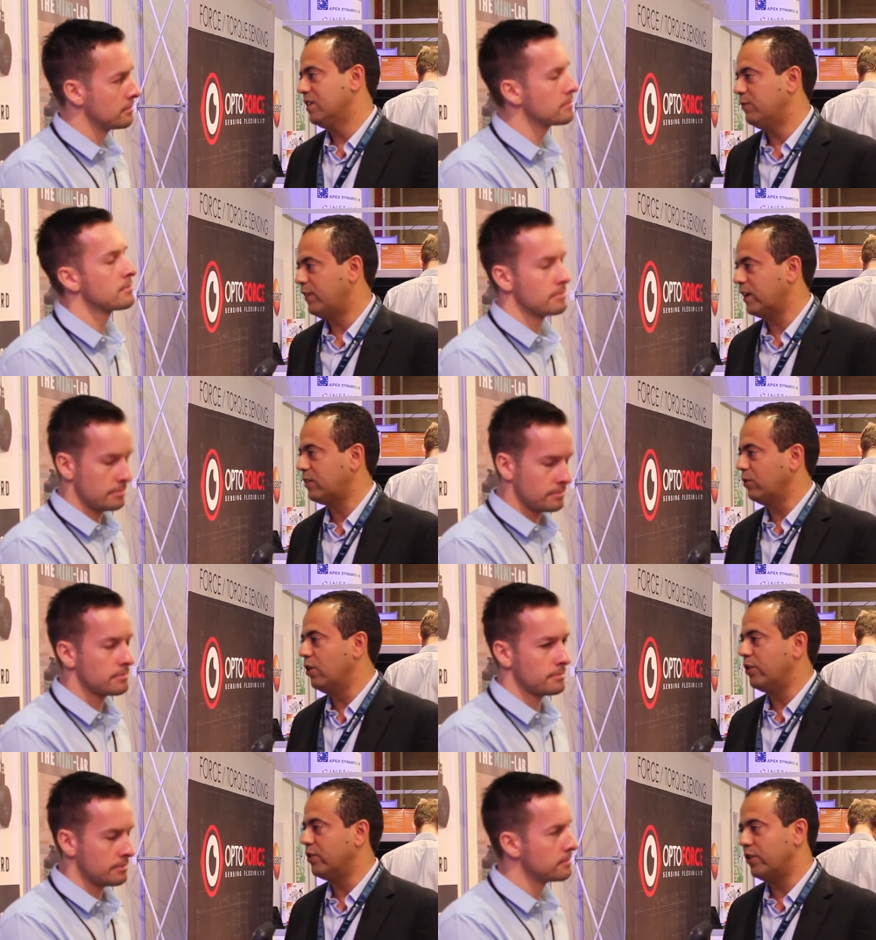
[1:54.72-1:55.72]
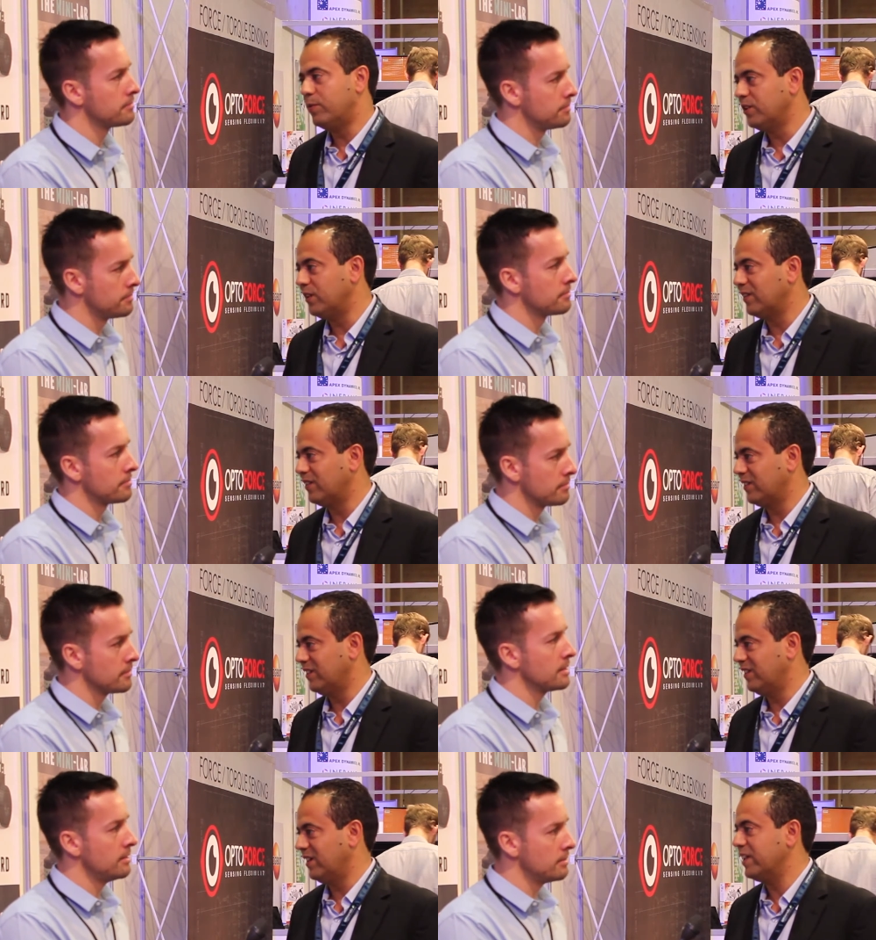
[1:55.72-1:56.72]
Speaker 1: in fact, to learn robotics
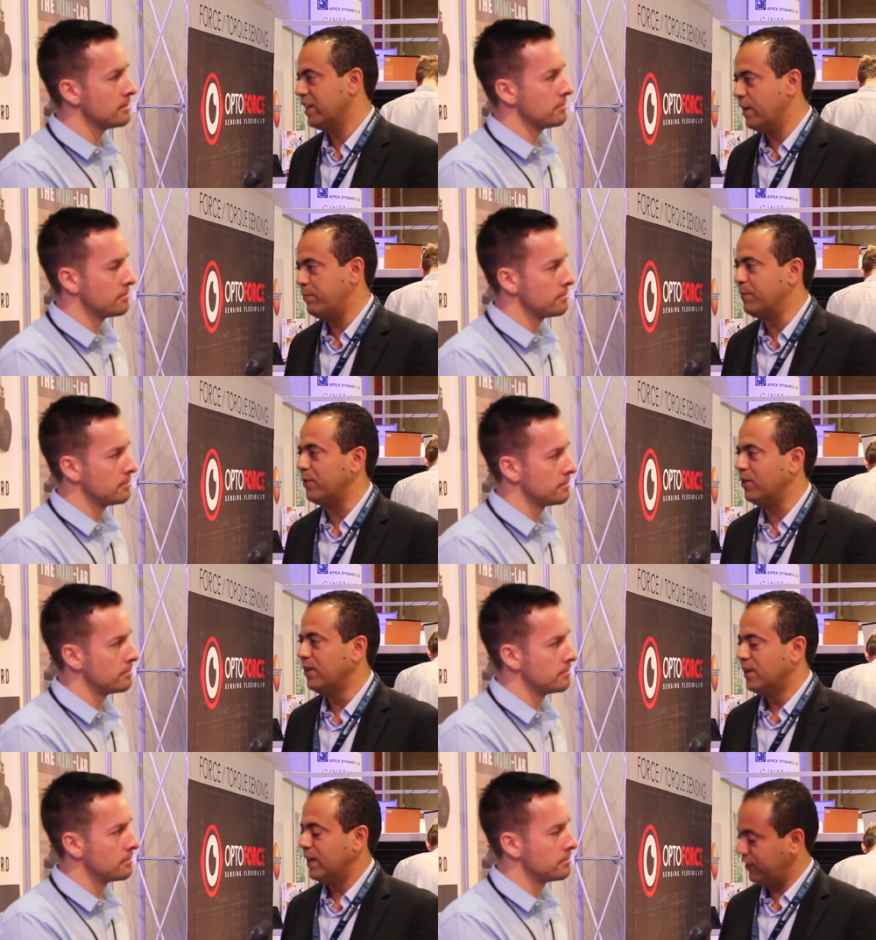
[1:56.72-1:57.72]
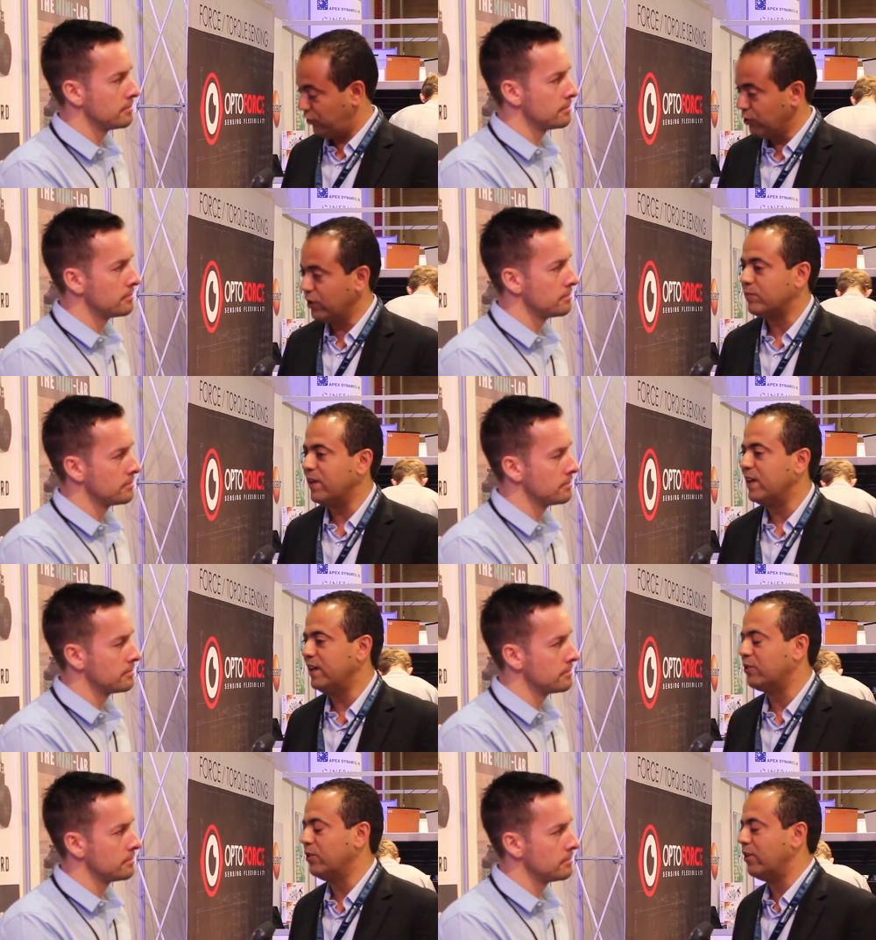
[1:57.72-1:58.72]
and help people and students mainly
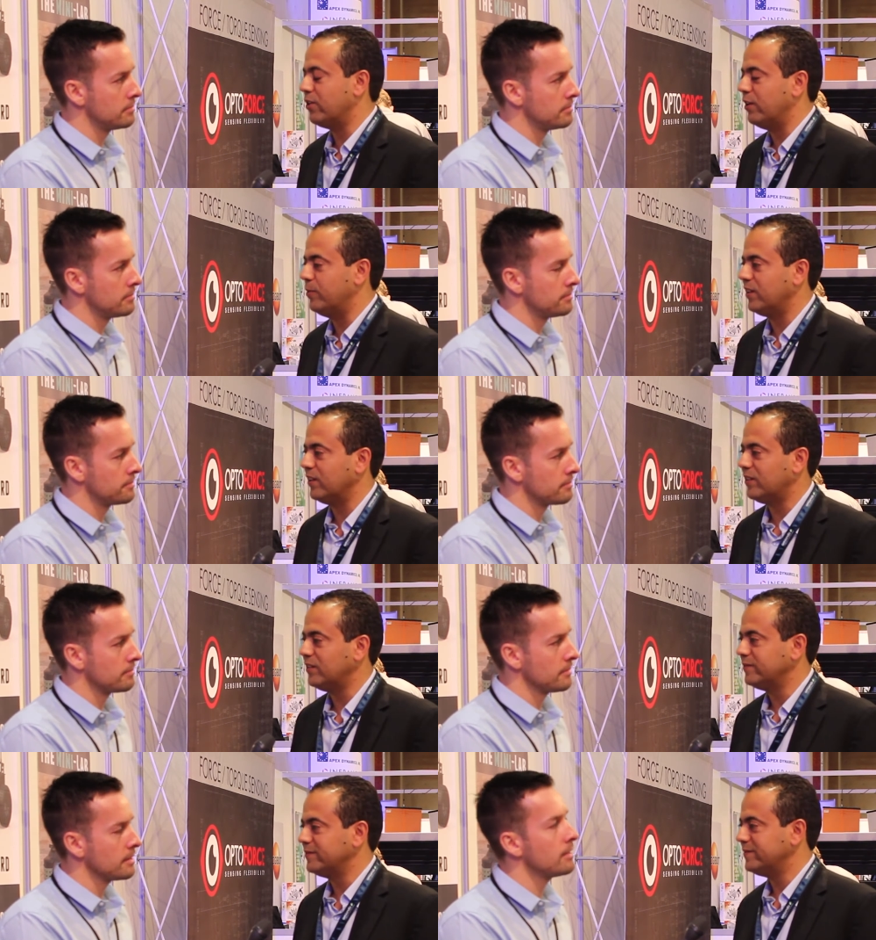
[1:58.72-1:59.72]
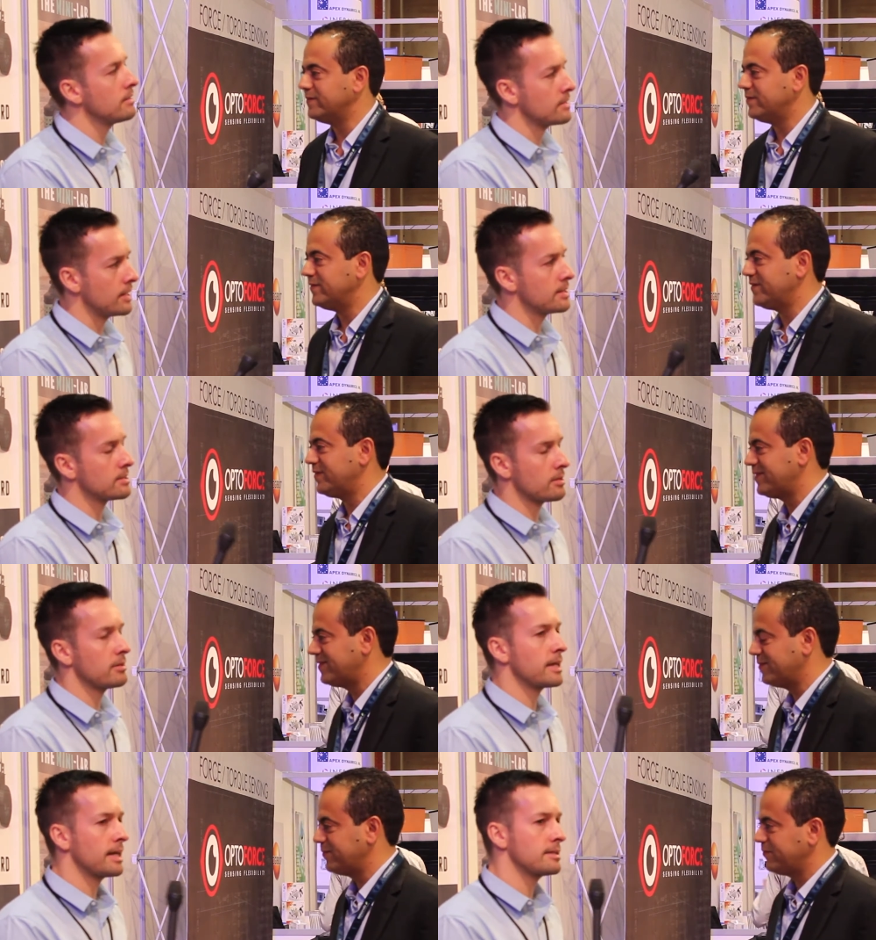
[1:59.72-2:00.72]
to learn robotics.
Speaker 2: Okay, so
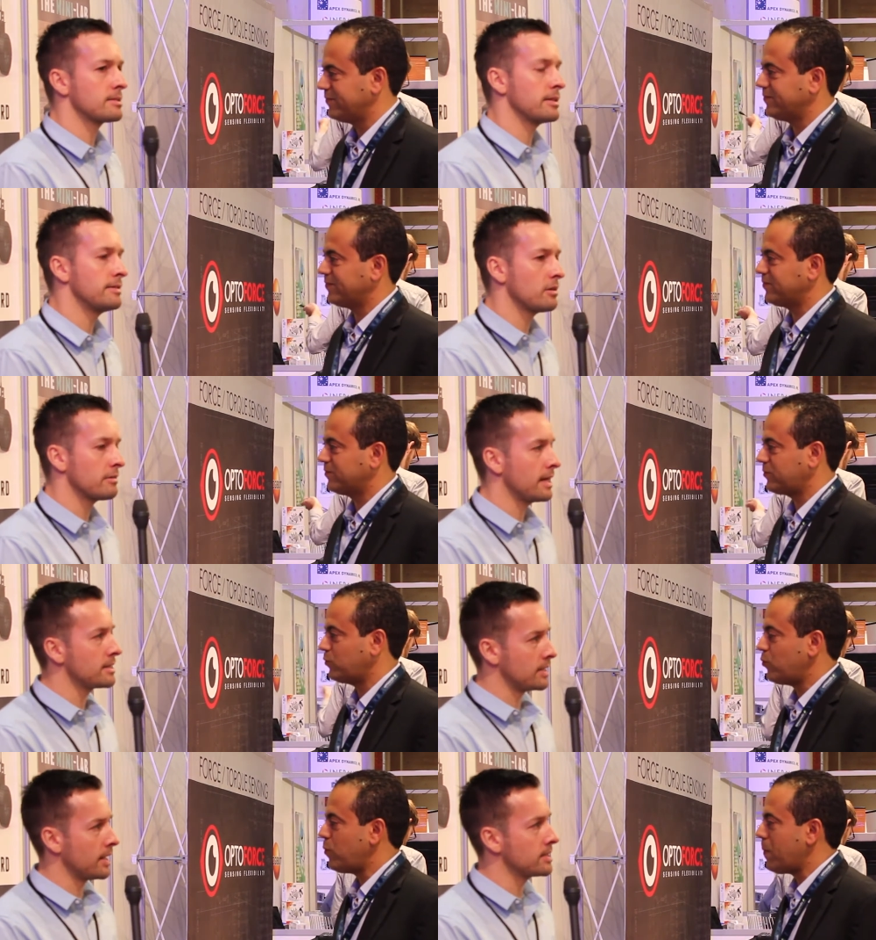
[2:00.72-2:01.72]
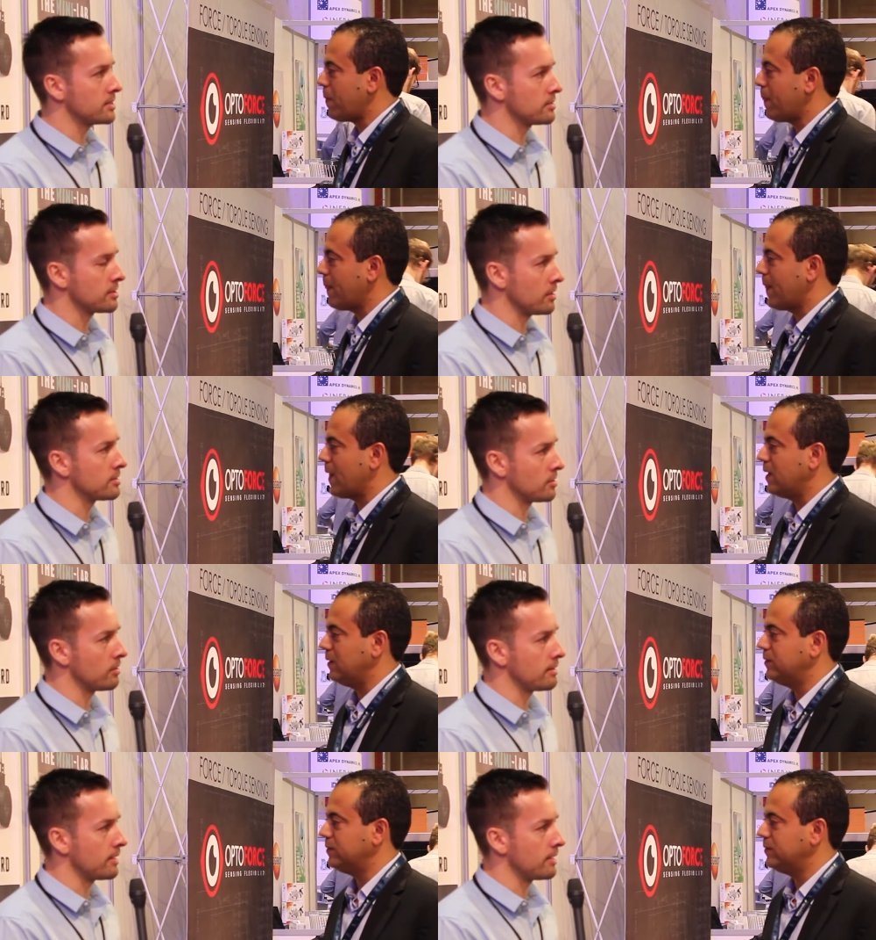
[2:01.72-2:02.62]
again, so you've got the education side